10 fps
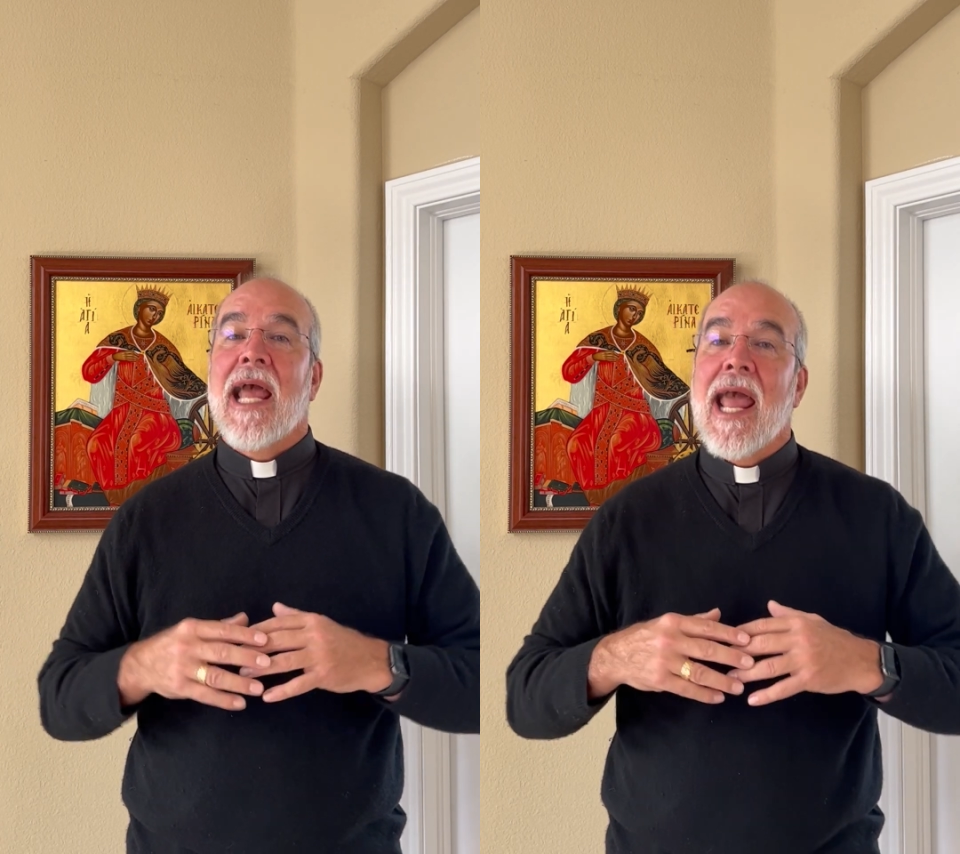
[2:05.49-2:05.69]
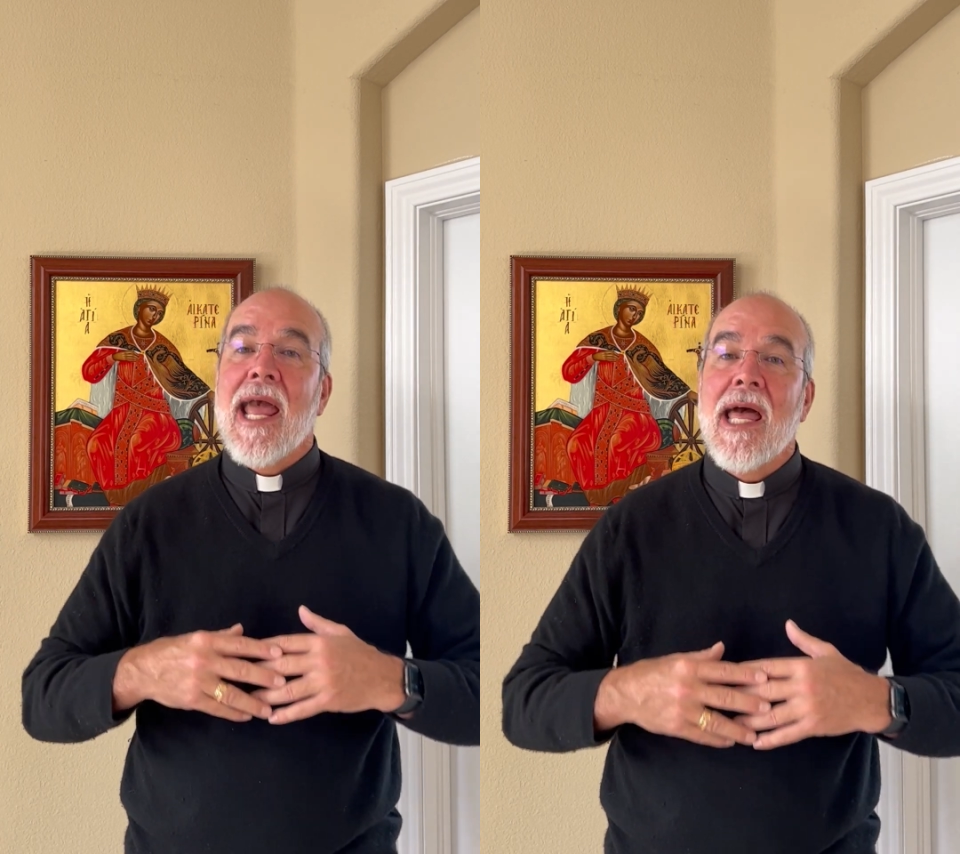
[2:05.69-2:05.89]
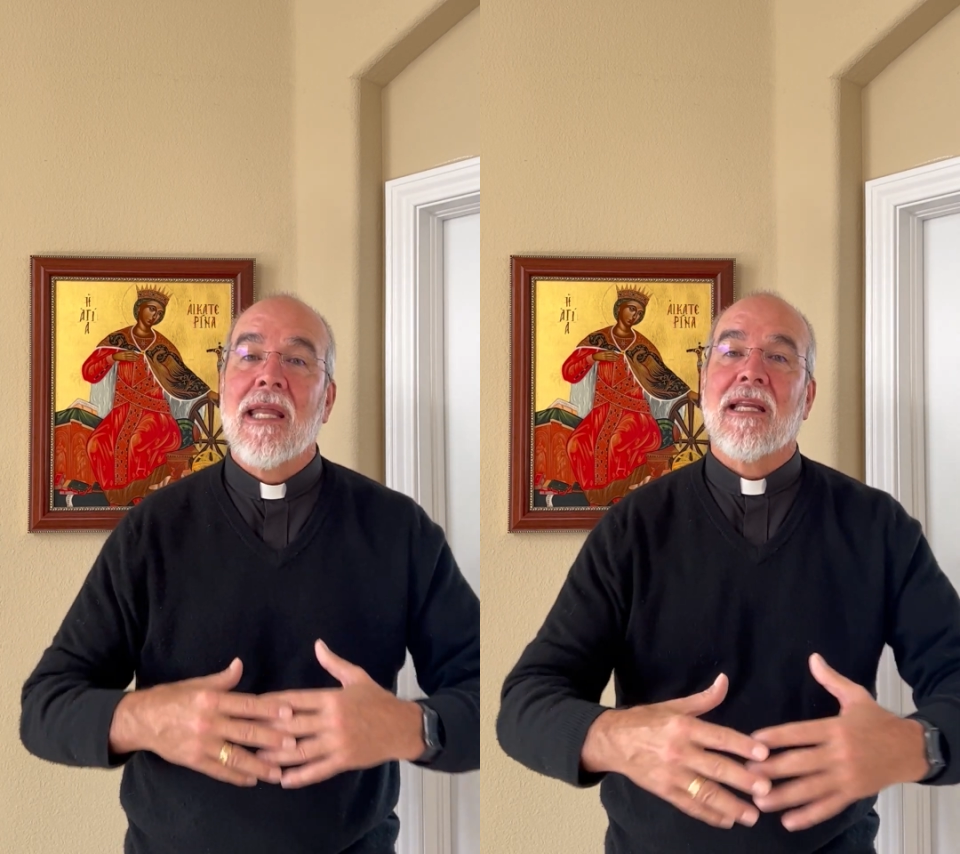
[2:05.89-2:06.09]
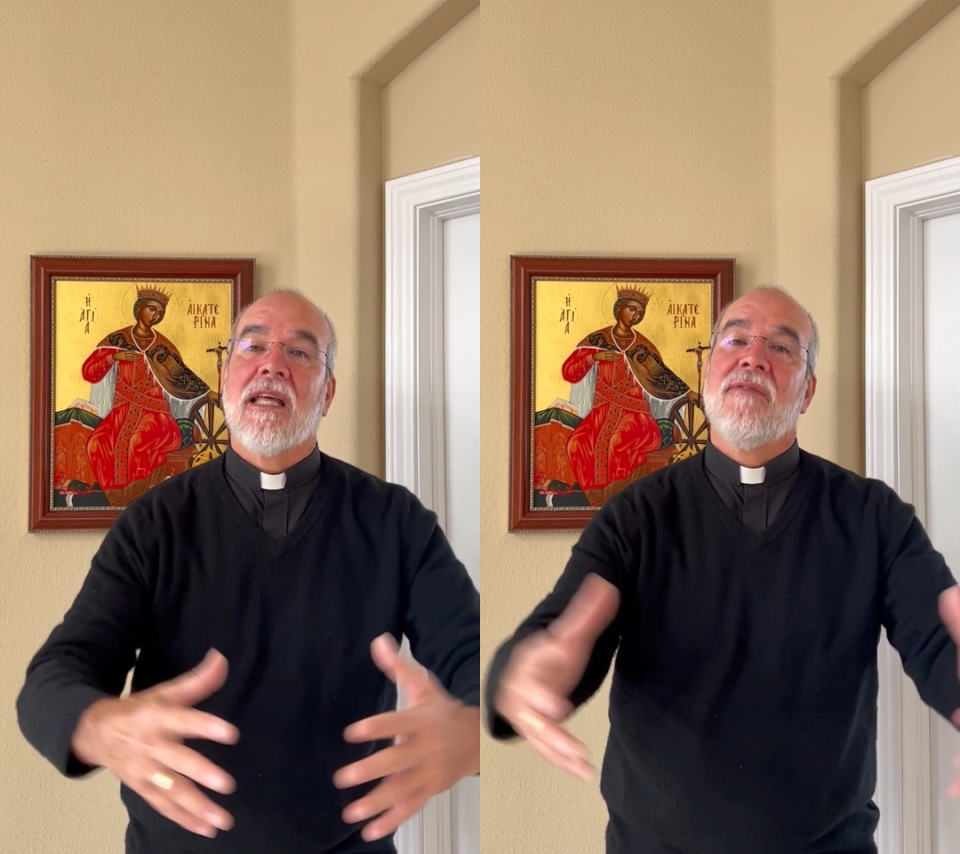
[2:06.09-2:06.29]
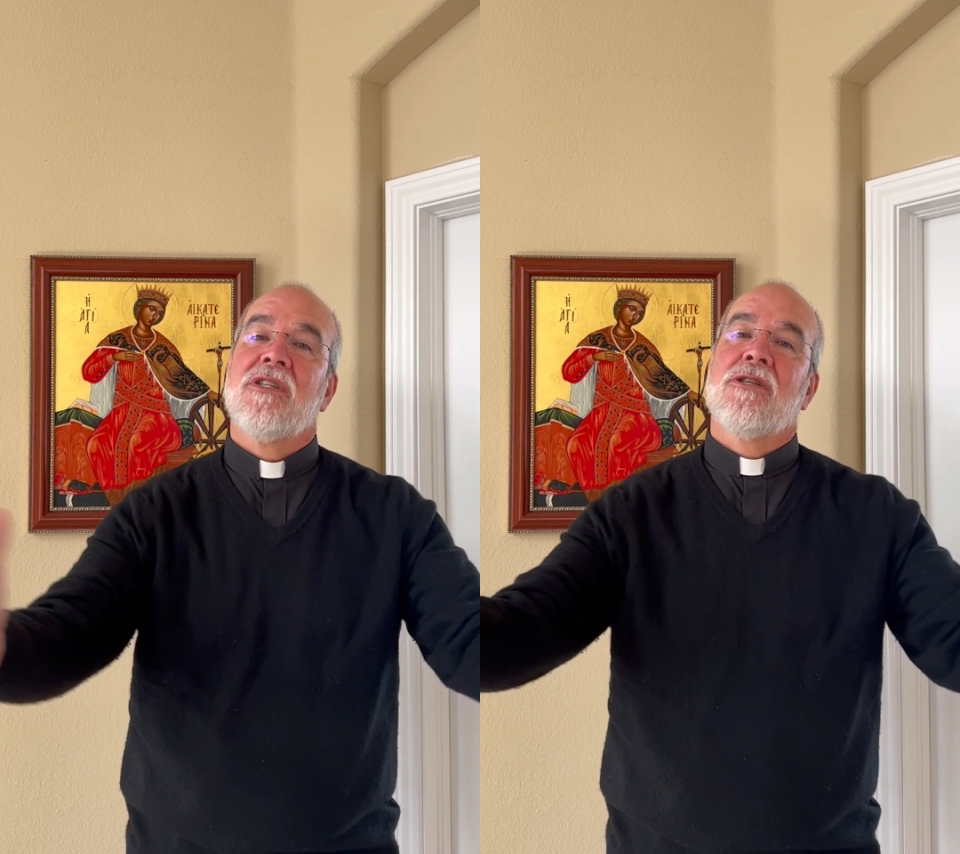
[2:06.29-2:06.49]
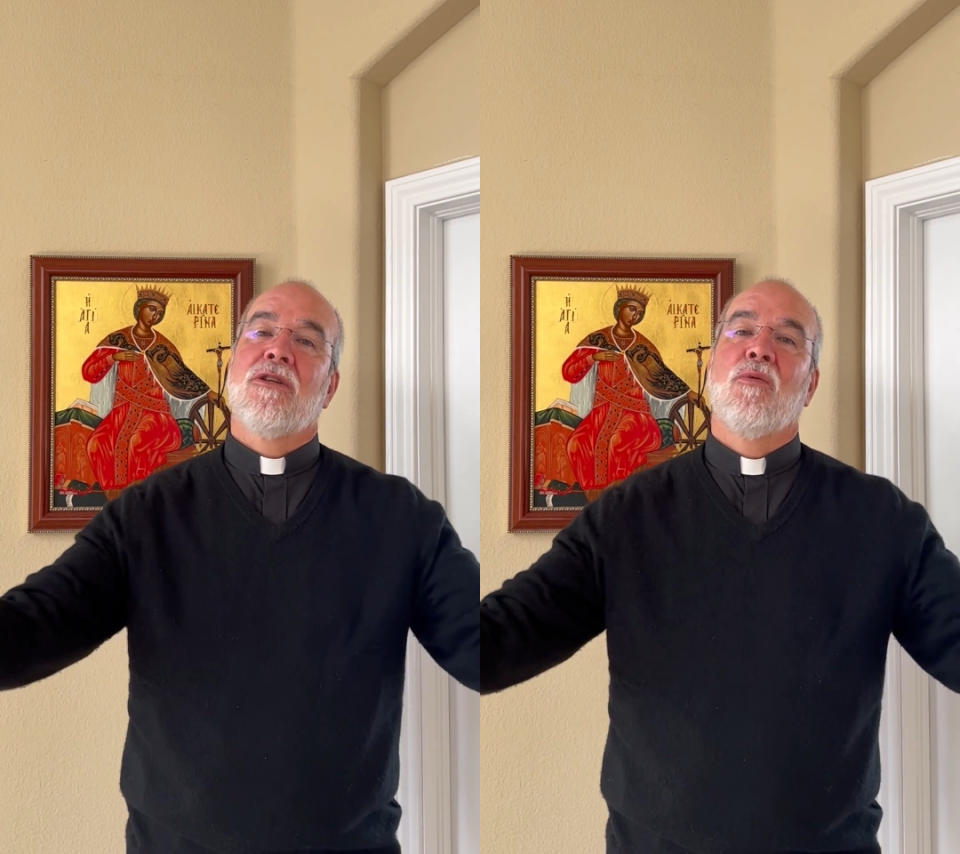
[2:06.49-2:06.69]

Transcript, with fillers: and give it to the